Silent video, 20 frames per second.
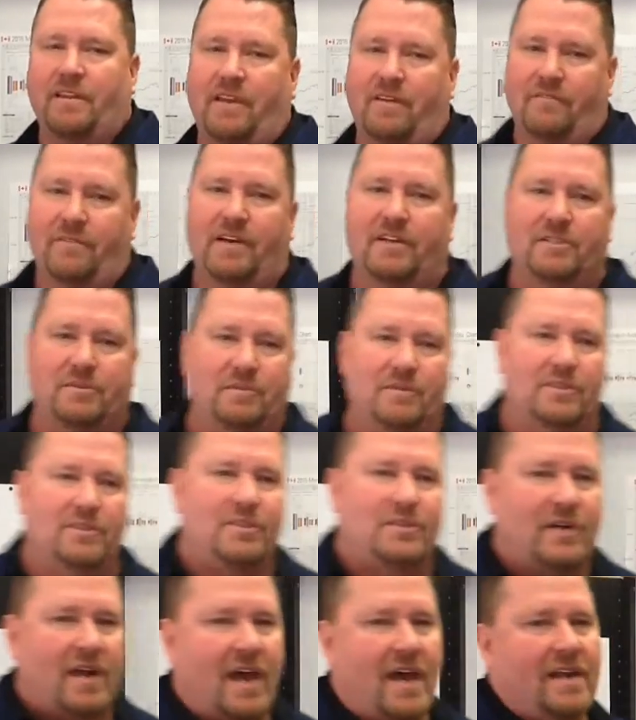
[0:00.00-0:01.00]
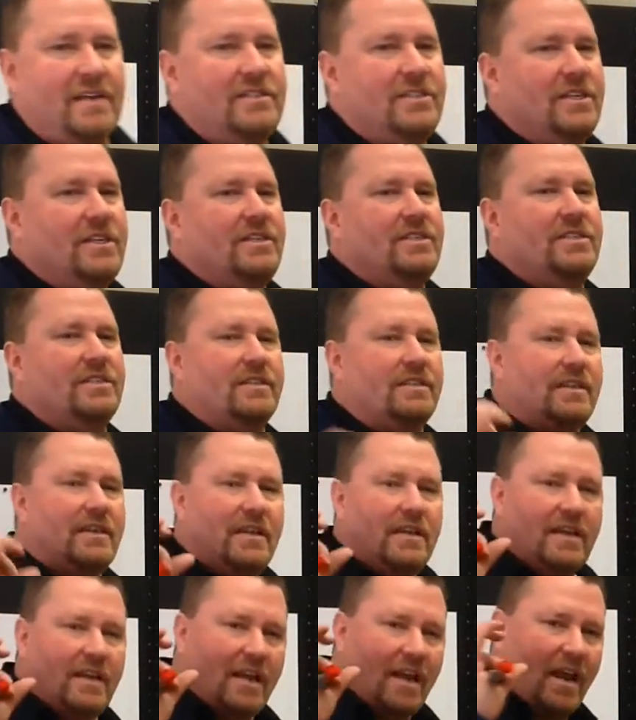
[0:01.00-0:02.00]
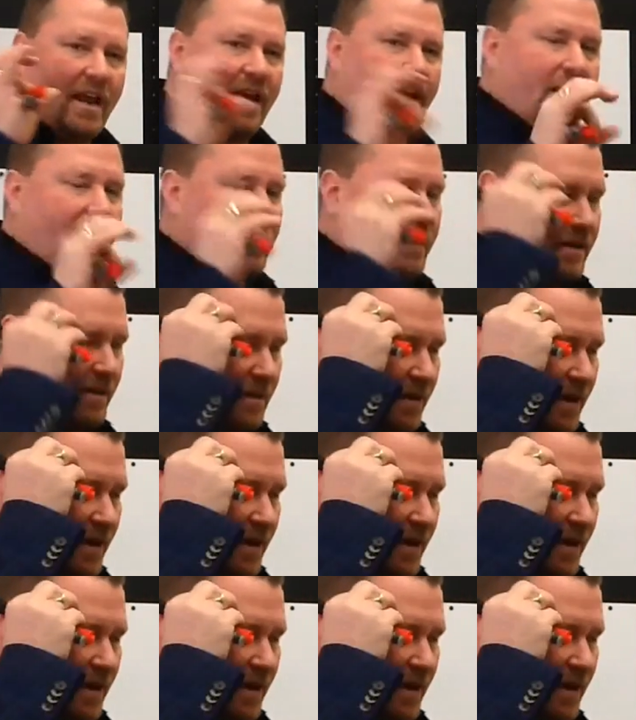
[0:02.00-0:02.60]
investment strategies and